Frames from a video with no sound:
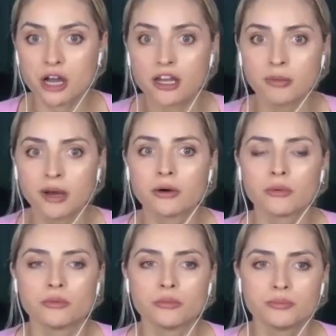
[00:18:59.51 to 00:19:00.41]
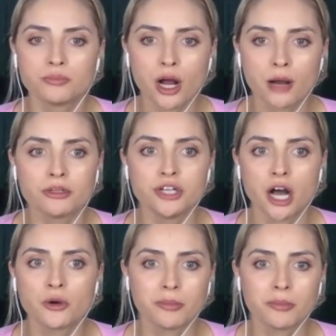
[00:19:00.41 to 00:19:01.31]
about probably not
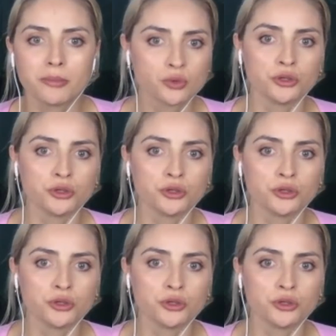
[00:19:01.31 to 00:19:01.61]
going back to school in the